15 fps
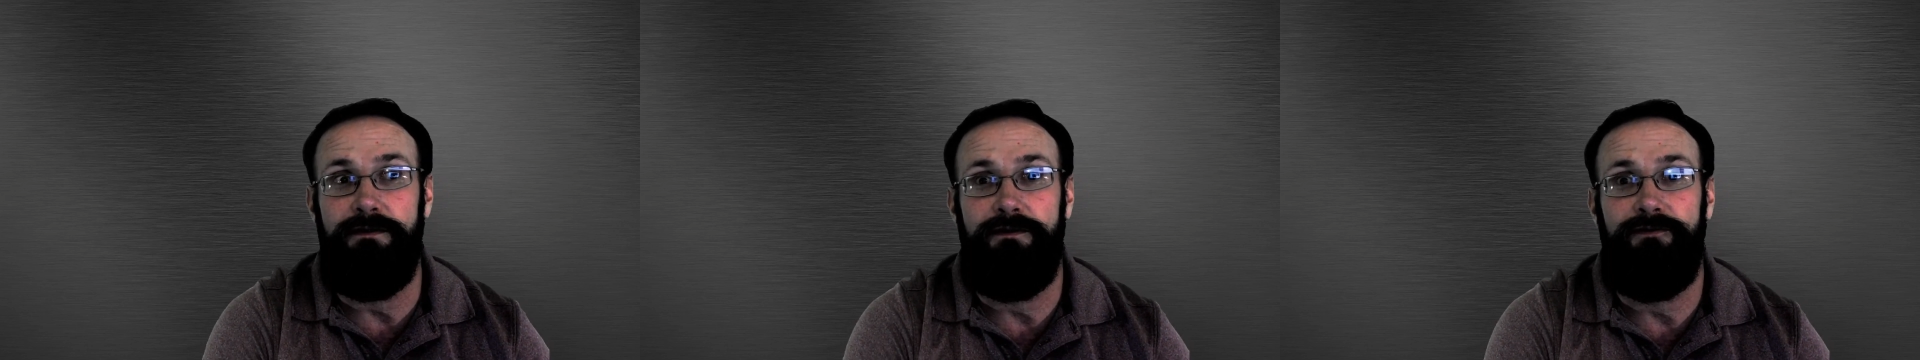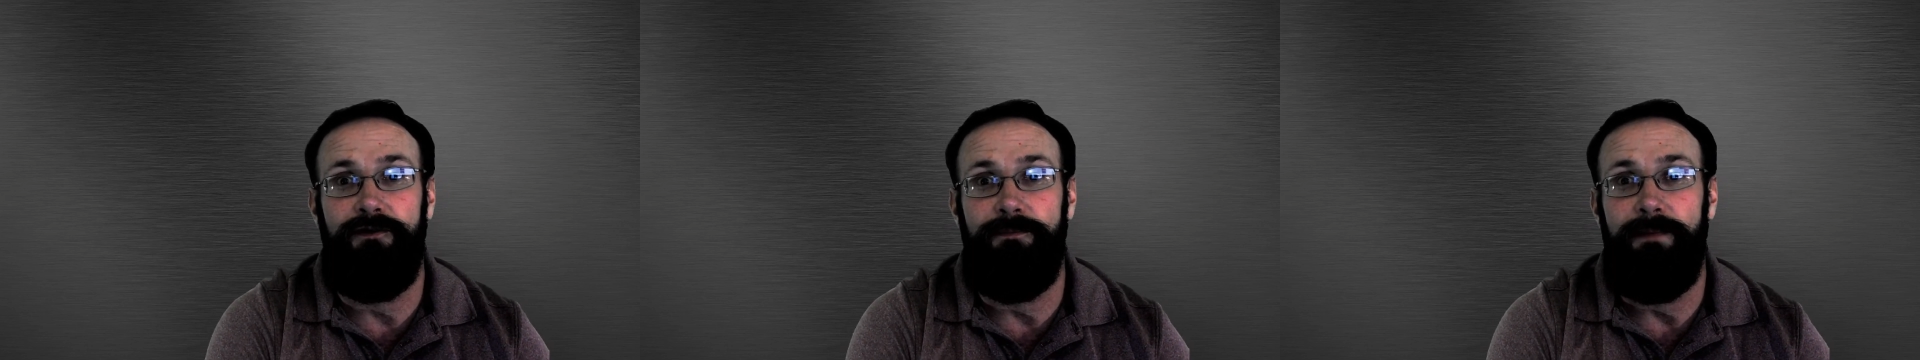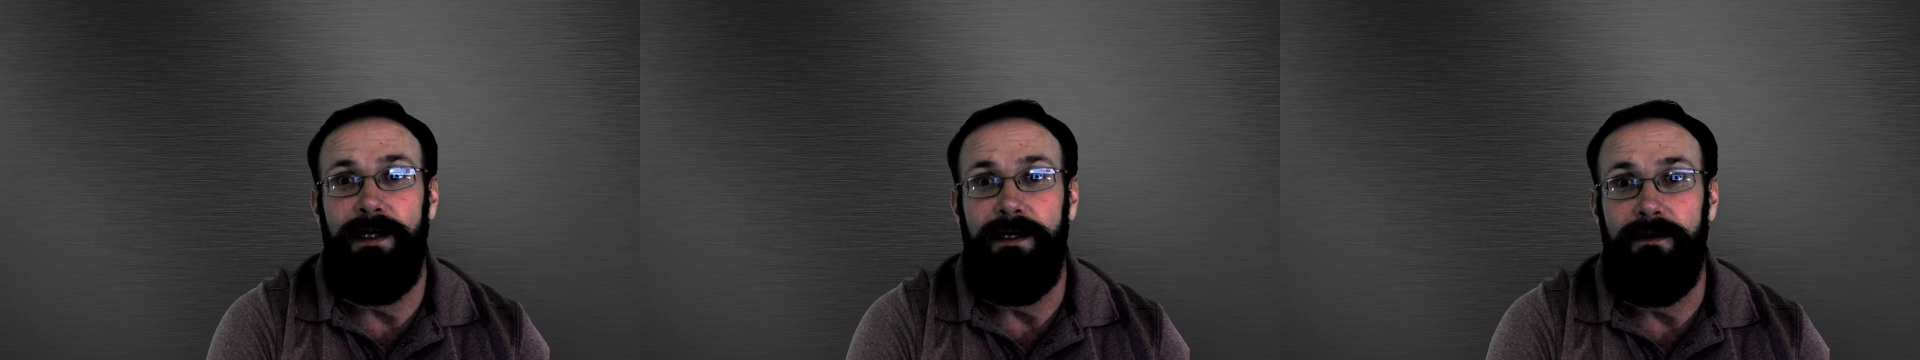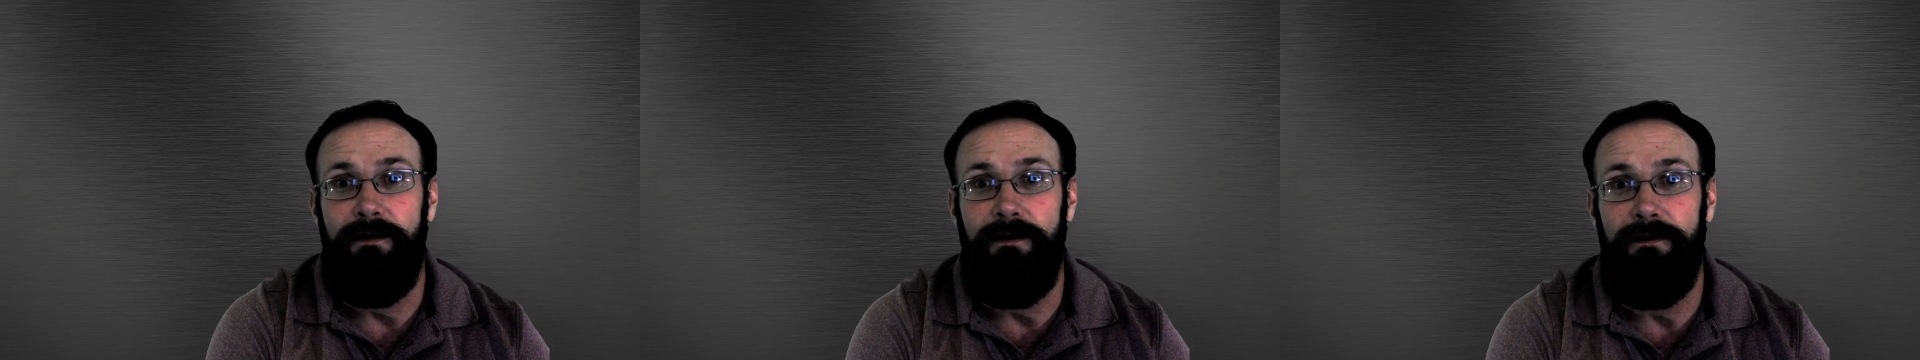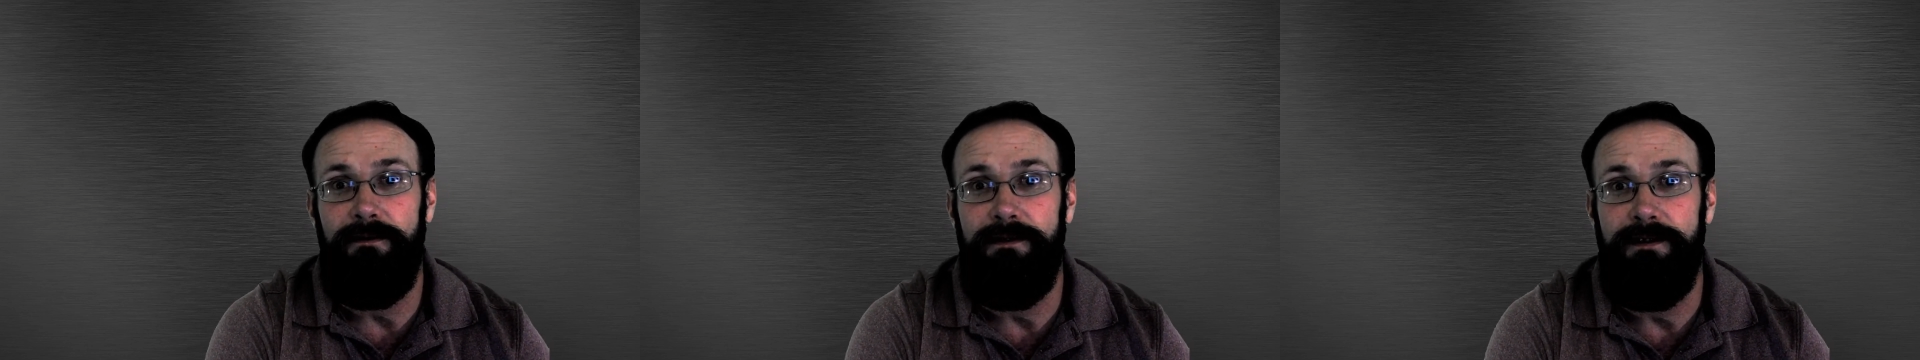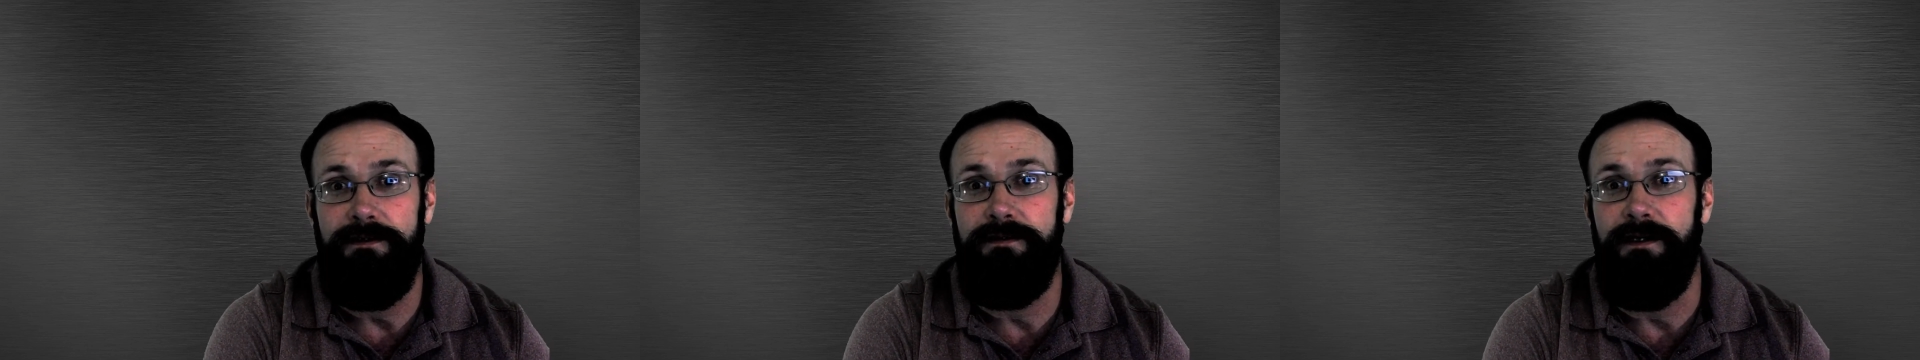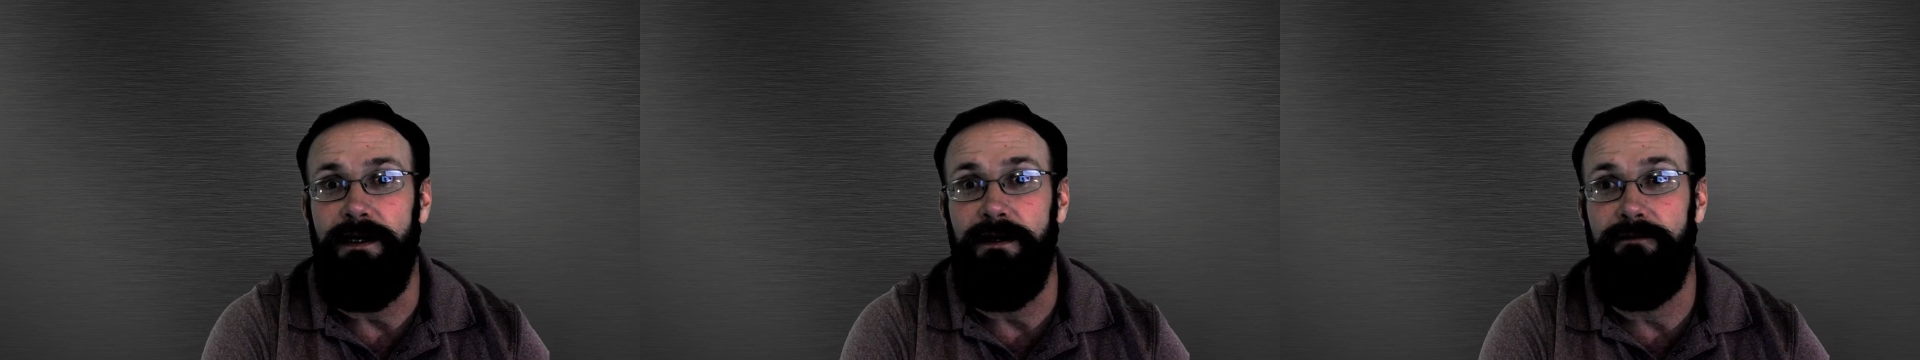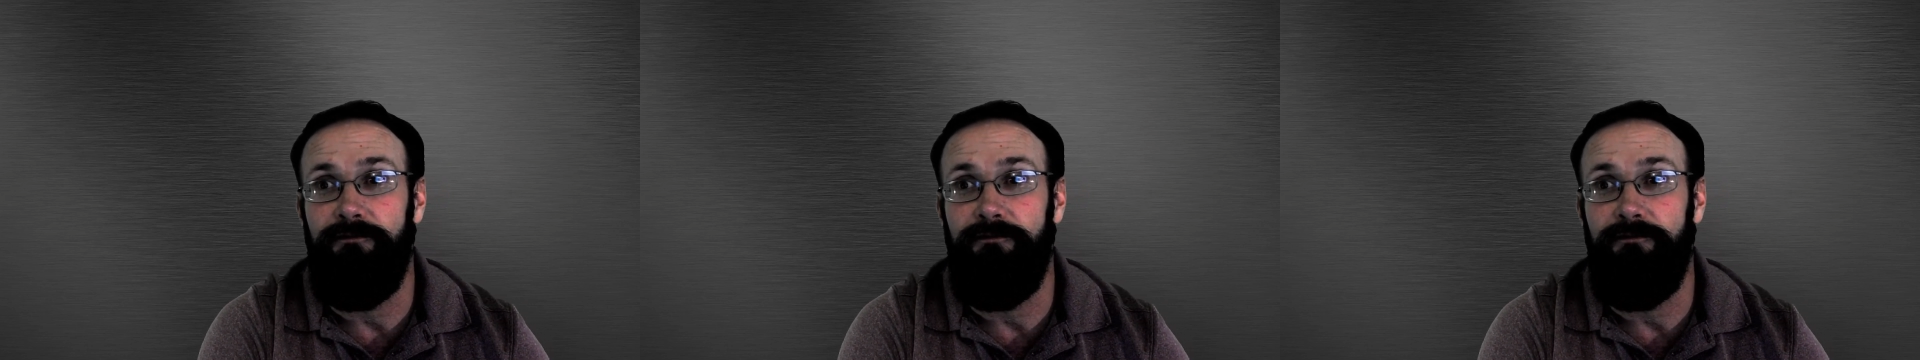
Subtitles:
from my colleagues and